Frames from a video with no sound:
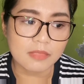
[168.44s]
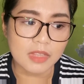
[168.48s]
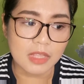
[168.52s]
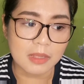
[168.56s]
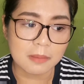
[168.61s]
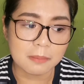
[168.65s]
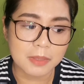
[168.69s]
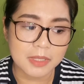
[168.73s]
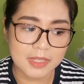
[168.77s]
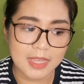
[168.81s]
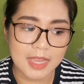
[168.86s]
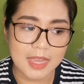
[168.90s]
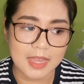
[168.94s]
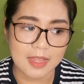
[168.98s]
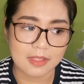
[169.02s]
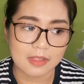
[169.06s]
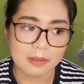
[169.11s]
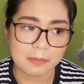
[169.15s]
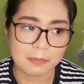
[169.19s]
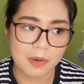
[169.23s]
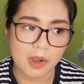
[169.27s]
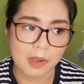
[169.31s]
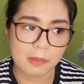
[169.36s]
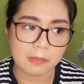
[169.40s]
But yeah,
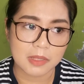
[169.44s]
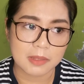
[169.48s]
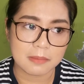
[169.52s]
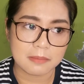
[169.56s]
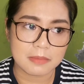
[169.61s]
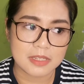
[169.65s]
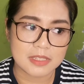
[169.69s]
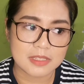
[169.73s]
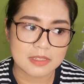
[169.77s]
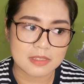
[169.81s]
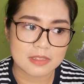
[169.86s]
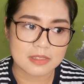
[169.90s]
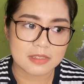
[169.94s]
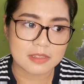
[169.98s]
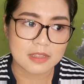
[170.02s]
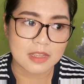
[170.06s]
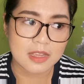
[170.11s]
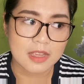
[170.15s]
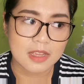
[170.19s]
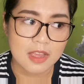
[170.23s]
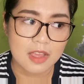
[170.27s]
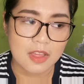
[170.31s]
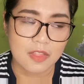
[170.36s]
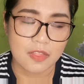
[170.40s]
the problem is
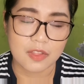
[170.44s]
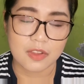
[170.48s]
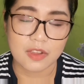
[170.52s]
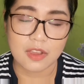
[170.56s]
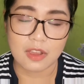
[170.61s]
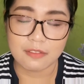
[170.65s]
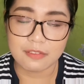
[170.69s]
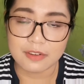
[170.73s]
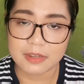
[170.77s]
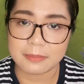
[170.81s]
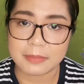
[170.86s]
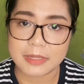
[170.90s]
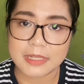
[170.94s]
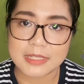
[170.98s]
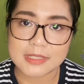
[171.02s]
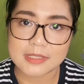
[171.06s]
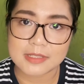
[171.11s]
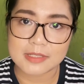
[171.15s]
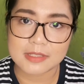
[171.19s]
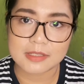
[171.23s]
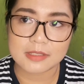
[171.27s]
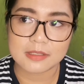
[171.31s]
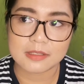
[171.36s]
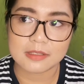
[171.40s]
the
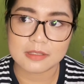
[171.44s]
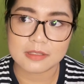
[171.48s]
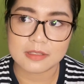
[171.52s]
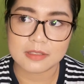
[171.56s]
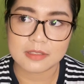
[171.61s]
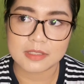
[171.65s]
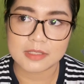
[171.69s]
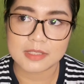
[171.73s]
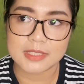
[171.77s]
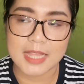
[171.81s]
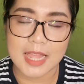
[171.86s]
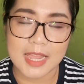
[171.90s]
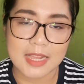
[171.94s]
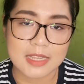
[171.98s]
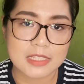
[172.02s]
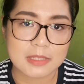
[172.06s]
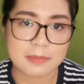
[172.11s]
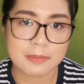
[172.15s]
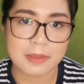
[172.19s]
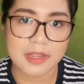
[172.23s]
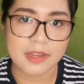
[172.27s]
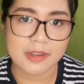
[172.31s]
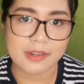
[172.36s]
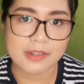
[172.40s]
government. The
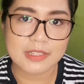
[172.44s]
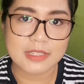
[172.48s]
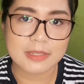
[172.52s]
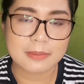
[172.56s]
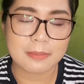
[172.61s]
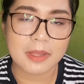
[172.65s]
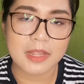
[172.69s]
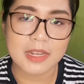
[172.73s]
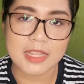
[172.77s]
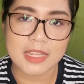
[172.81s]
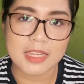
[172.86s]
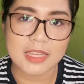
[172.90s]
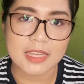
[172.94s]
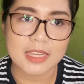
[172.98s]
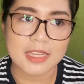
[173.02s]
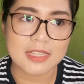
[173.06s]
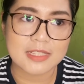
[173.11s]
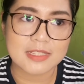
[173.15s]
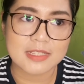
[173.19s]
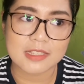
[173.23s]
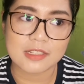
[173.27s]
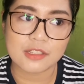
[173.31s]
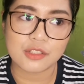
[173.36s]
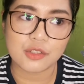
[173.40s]
taxpayers' money
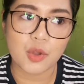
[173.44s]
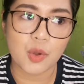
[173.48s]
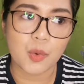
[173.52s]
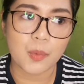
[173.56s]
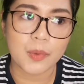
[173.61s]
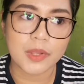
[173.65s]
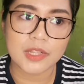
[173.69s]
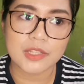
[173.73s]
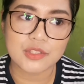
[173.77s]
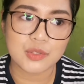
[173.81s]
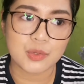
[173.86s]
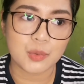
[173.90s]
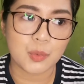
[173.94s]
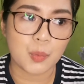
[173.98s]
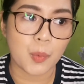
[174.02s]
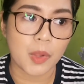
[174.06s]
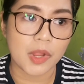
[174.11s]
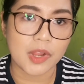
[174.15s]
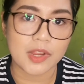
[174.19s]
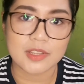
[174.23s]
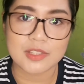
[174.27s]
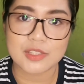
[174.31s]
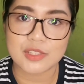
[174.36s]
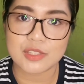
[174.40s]
isn't going to
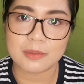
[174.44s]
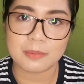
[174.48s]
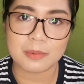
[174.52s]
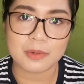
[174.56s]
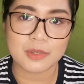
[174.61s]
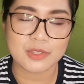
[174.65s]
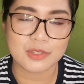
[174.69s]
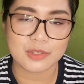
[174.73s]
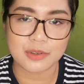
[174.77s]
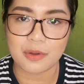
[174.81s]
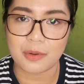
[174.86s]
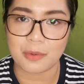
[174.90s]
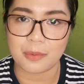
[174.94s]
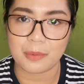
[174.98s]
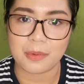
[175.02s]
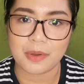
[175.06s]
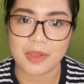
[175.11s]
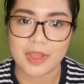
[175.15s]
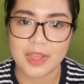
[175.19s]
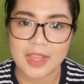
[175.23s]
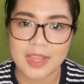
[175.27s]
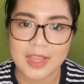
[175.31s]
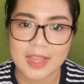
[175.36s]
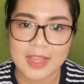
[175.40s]
where it's supposed to go.
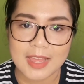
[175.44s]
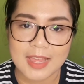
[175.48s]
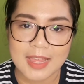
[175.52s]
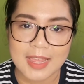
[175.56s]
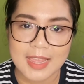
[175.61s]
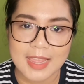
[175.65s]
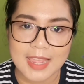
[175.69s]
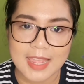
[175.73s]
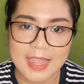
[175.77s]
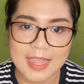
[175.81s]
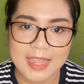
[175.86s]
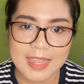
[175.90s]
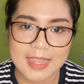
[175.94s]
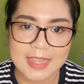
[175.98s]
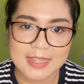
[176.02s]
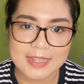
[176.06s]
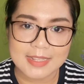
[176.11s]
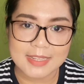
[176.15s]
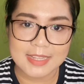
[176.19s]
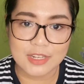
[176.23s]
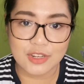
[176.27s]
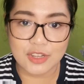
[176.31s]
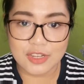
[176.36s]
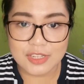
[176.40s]

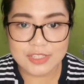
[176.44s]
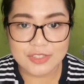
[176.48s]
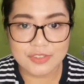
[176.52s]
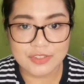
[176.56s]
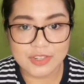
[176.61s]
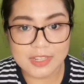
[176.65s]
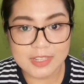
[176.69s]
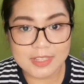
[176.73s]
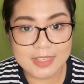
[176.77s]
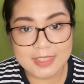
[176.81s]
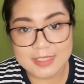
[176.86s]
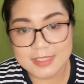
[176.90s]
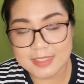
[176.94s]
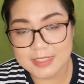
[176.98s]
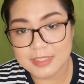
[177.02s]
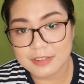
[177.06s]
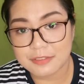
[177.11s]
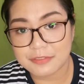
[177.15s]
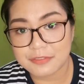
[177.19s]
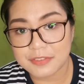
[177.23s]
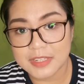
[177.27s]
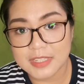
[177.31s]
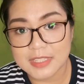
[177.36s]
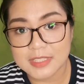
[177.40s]
And in Australia, it's
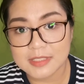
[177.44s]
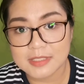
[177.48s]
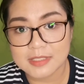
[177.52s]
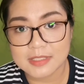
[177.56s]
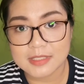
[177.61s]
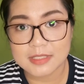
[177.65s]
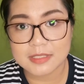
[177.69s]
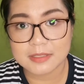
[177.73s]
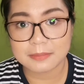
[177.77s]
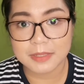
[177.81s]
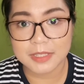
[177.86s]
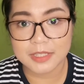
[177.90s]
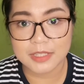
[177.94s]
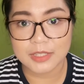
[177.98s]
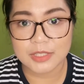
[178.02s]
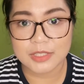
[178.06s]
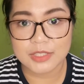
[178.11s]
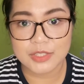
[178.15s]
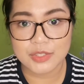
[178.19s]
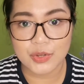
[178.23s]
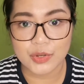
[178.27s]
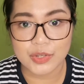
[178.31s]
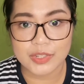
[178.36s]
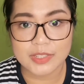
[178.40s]
different
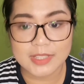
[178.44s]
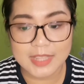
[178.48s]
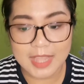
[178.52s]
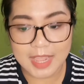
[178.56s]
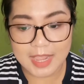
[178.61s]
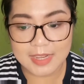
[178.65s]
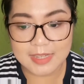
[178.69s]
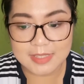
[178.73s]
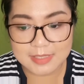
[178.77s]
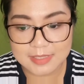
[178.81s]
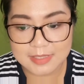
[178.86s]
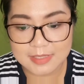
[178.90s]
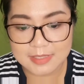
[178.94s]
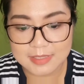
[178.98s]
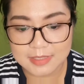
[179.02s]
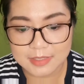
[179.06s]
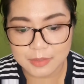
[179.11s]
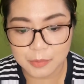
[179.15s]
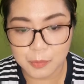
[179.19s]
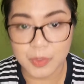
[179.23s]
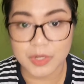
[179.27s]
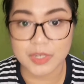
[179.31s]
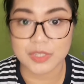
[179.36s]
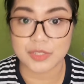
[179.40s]
because your tax
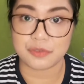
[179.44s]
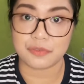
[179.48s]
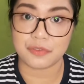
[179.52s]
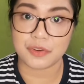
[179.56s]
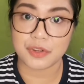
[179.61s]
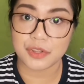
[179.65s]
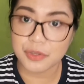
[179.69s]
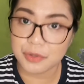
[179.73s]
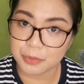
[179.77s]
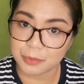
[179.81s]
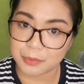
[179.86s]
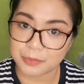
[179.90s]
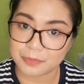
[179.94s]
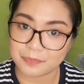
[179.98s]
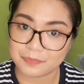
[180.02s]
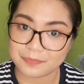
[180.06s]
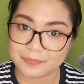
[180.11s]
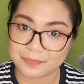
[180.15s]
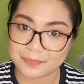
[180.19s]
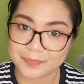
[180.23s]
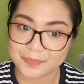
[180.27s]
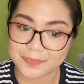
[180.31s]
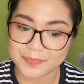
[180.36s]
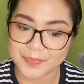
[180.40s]
works for you
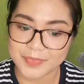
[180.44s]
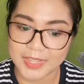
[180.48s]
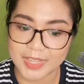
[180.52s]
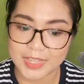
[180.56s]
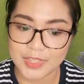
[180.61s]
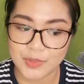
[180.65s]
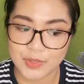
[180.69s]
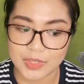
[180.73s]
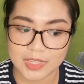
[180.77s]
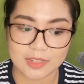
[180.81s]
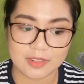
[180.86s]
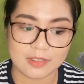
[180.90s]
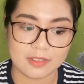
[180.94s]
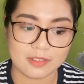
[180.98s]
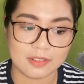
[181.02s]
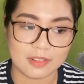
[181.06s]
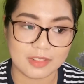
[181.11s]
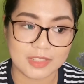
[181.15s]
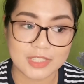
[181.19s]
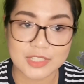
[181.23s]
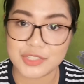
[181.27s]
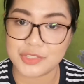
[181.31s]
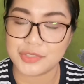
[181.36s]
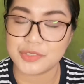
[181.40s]
and you can
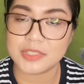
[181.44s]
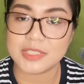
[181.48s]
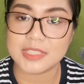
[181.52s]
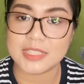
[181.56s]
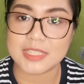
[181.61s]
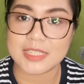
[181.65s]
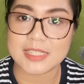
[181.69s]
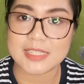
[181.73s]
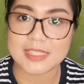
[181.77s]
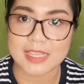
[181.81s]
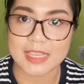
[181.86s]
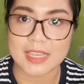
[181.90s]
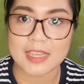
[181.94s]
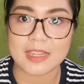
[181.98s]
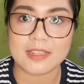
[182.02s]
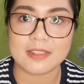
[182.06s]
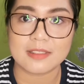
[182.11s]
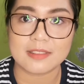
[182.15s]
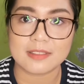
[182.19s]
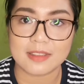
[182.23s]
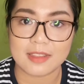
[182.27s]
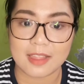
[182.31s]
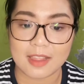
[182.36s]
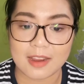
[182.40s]
literally see it
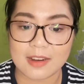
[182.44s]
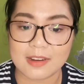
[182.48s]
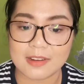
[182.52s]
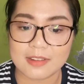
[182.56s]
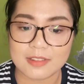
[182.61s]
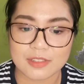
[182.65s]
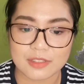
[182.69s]
there.